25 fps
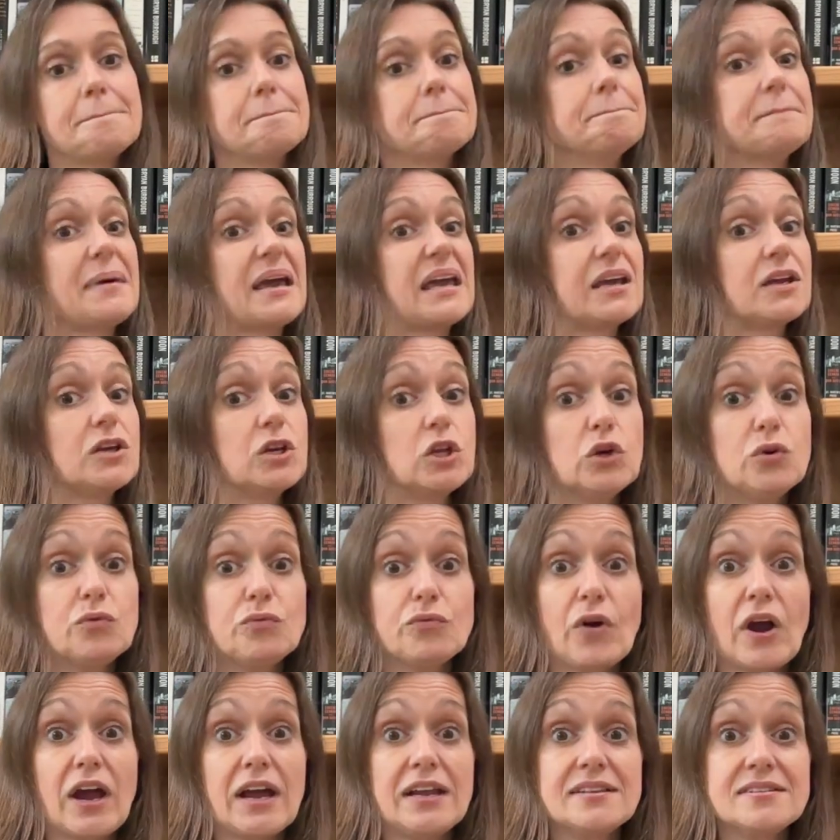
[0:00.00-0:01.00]
Make new
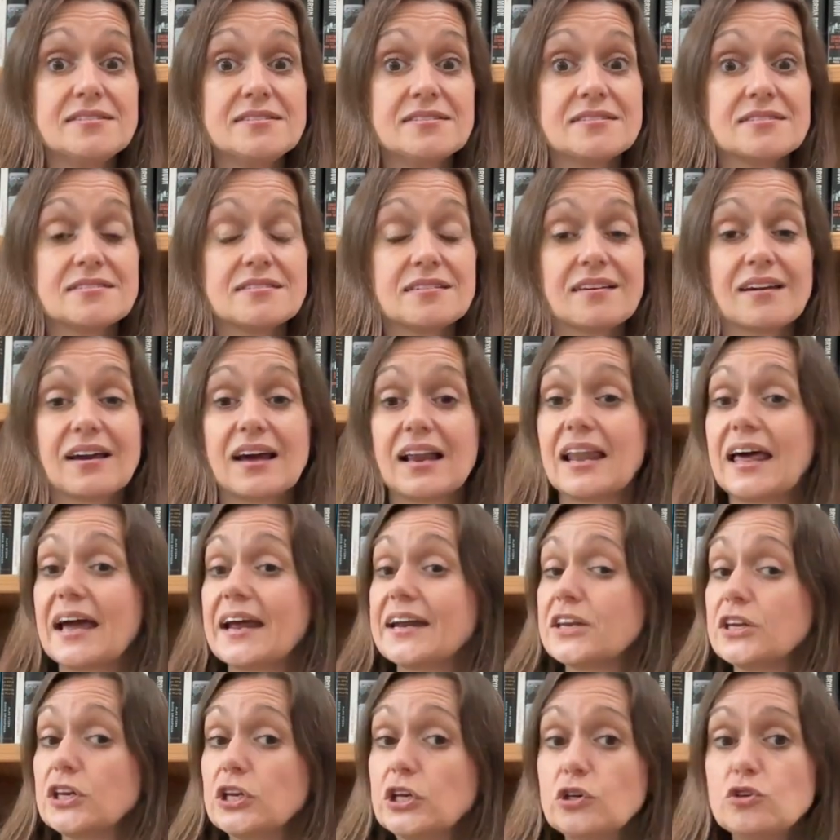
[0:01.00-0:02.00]
friends,
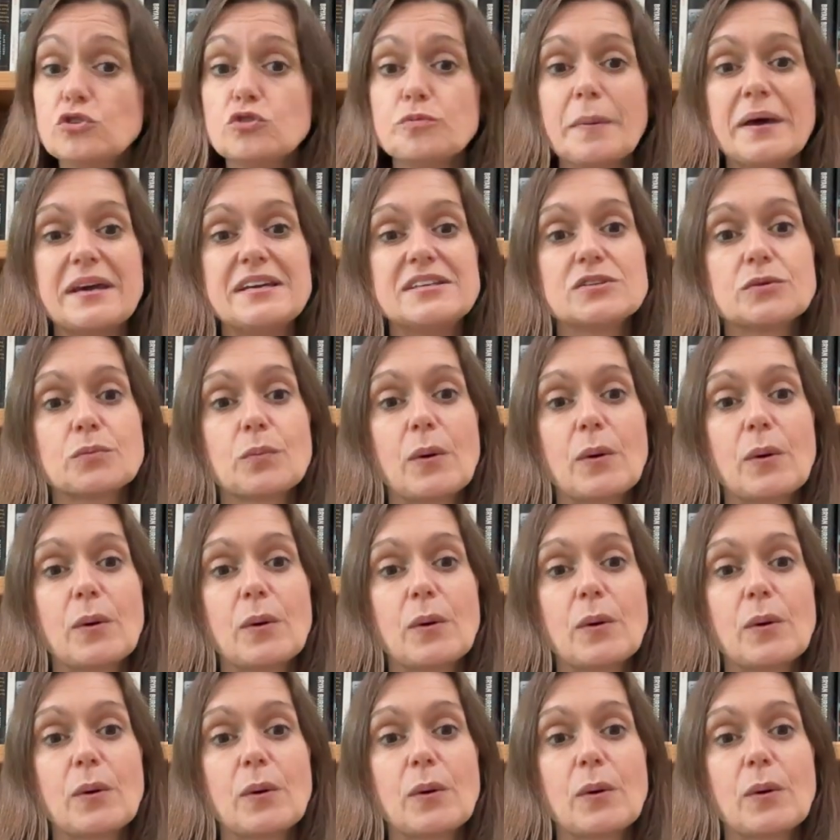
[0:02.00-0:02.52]
collect new space